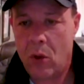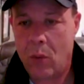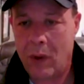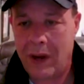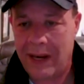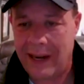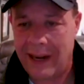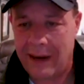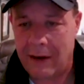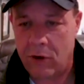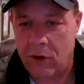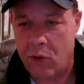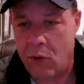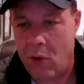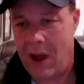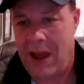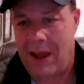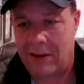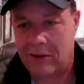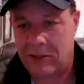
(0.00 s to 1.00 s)
We need mm-hmm.
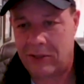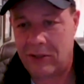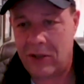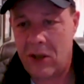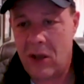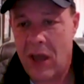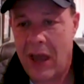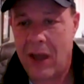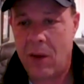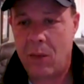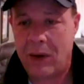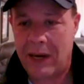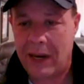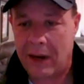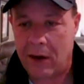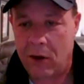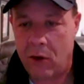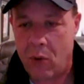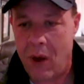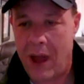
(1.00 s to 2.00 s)
grants, and we
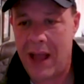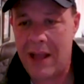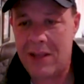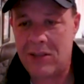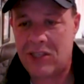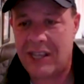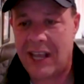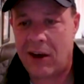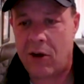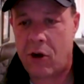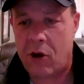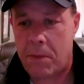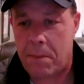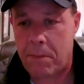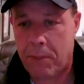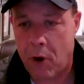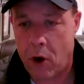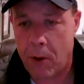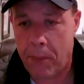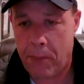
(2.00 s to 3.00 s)
need grants that are
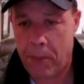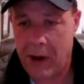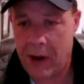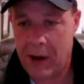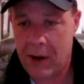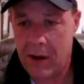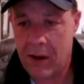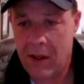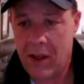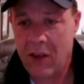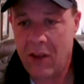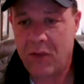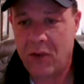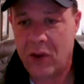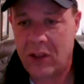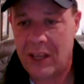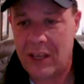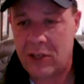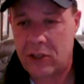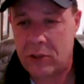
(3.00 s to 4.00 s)
appropriate
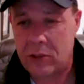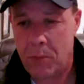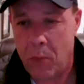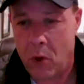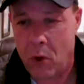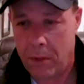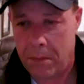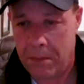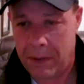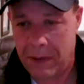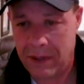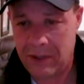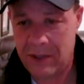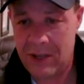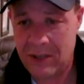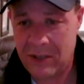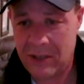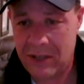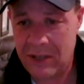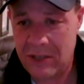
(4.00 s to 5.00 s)
for these mm-hmm. small
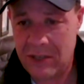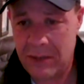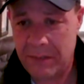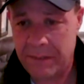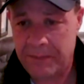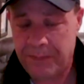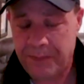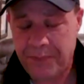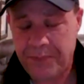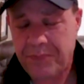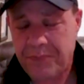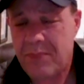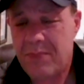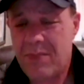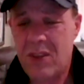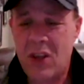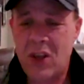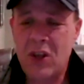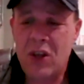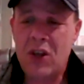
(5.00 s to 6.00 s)
businesses
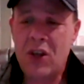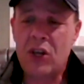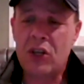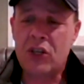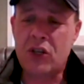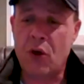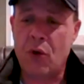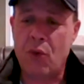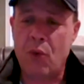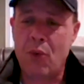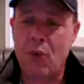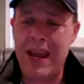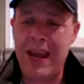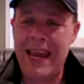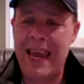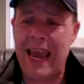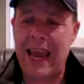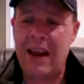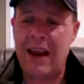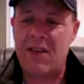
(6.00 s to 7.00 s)
mm-hmm. to
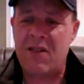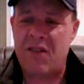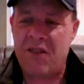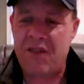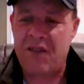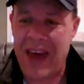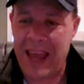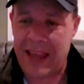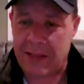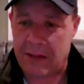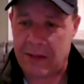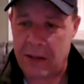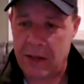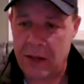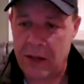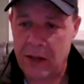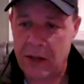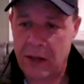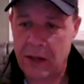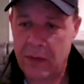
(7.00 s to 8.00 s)
reinvent
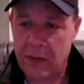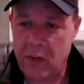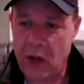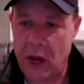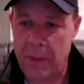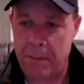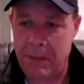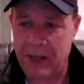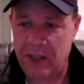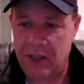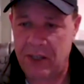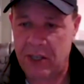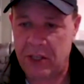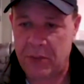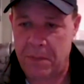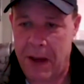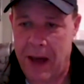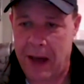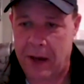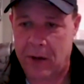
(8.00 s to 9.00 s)
their
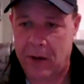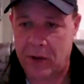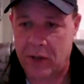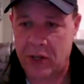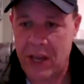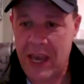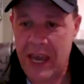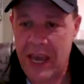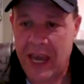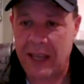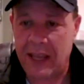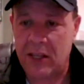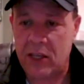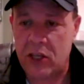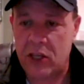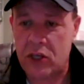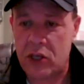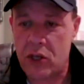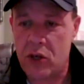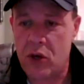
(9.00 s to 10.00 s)
business models in
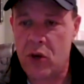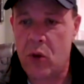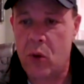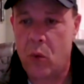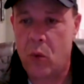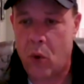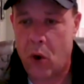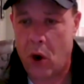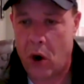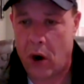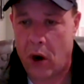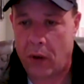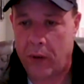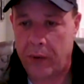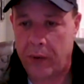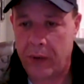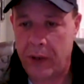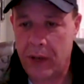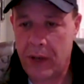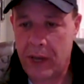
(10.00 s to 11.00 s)
this new world.